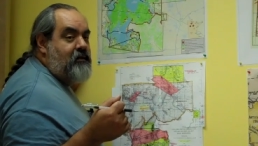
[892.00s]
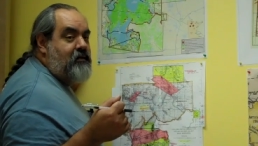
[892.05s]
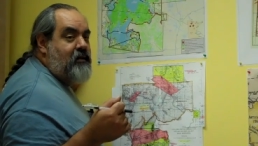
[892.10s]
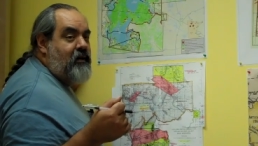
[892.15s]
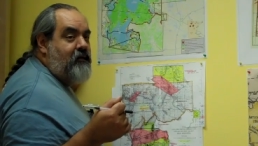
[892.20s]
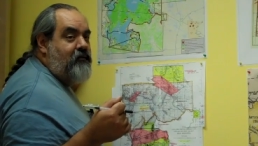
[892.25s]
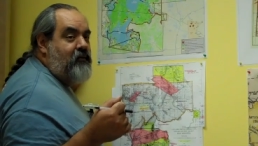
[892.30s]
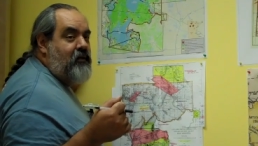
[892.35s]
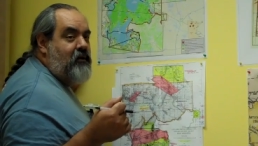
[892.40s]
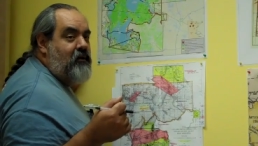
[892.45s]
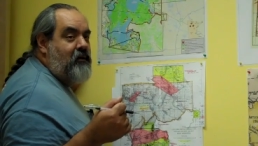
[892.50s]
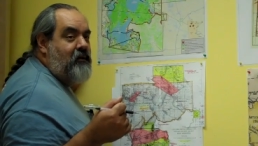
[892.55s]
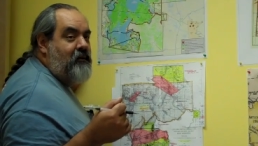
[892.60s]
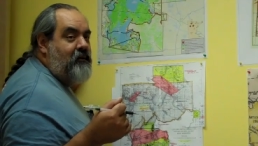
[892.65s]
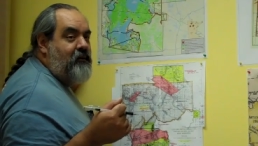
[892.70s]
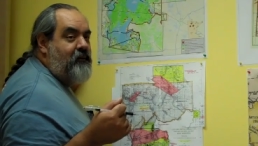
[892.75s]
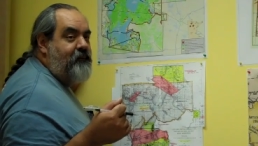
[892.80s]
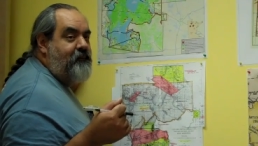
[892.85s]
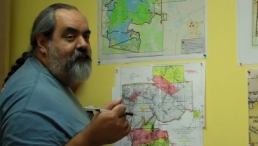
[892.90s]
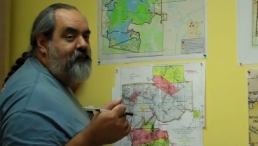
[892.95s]
that safety
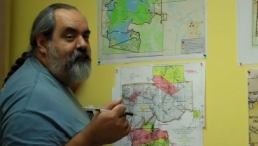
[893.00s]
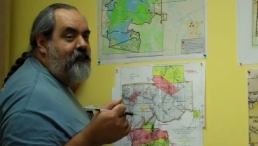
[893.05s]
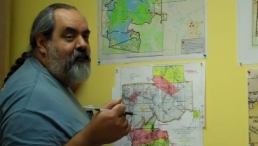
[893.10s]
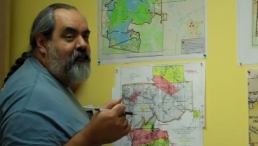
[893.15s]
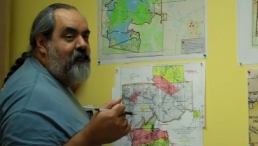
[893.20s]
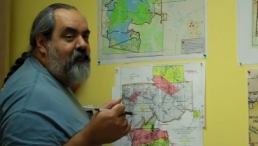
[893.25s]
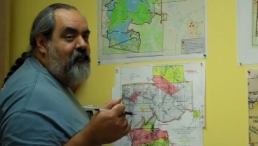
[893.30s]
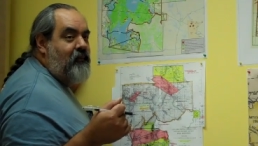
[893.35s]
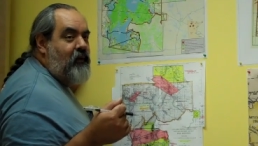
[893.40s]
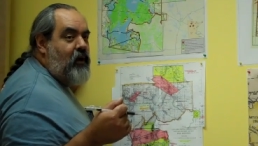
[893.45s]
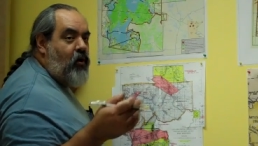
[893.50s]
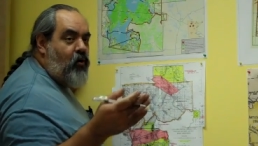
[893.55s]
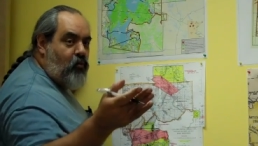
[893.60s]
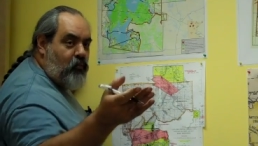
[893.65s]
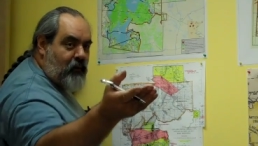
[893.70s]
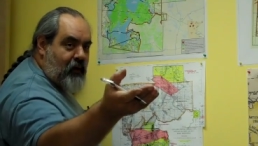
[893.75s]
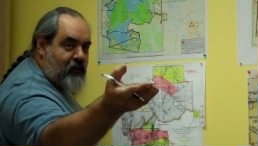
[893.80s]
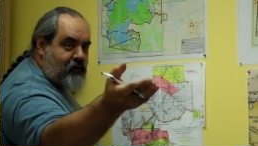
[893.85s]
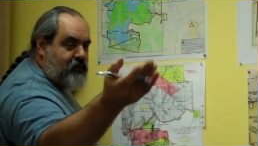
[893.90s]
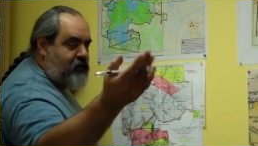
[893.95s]
Homeland Security.
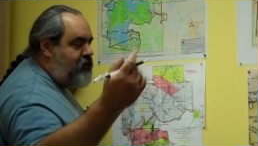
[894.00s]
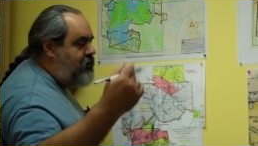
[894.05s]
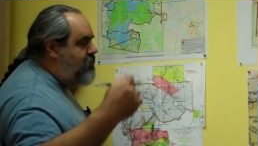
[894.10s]
Homeland